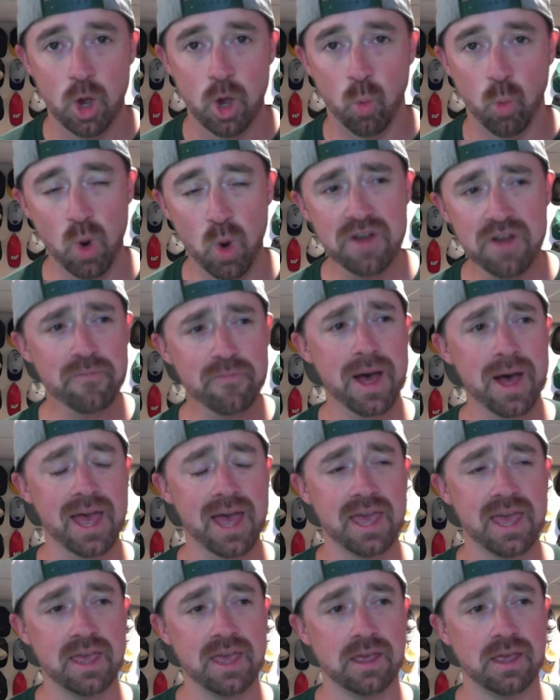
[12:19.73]
One of
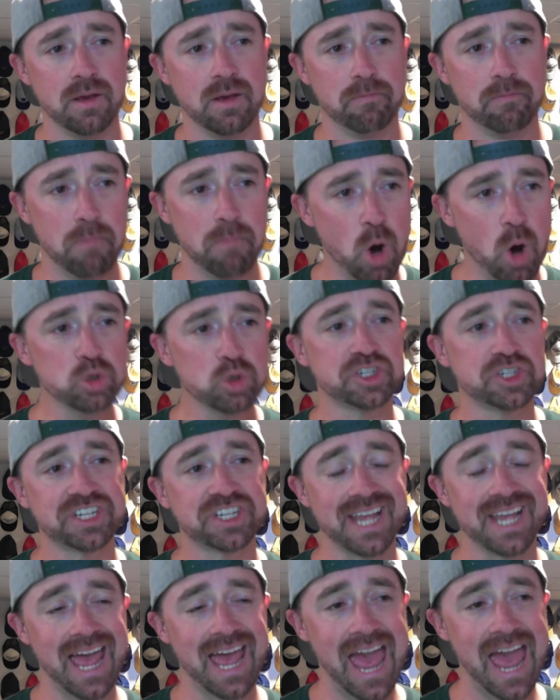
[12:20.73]
my most